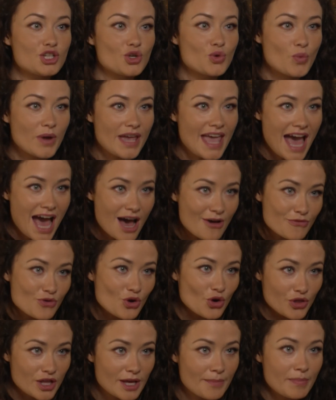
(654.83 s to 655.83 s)
We have
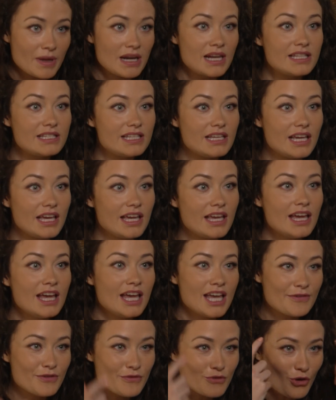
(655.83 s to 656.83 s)
got the ability,
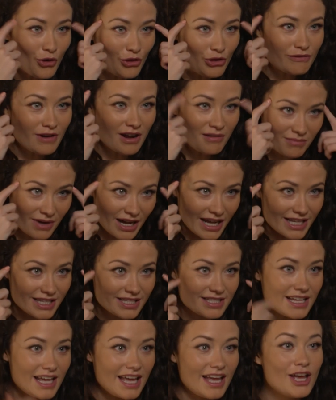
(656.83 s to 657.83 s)
if you've got the right
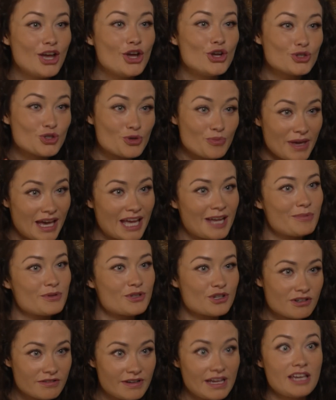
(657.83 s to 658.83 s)
mindset, to be able to
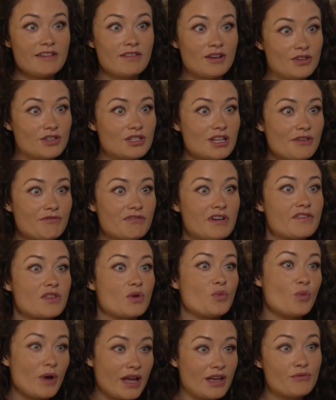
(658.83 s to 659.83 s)
create your own stuff rather
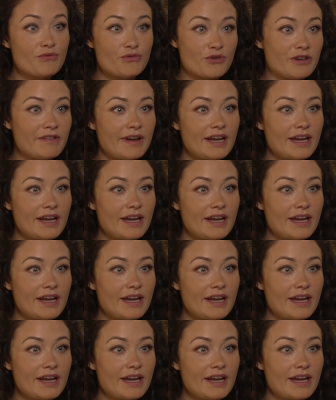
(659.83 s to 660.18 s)
than waiting for your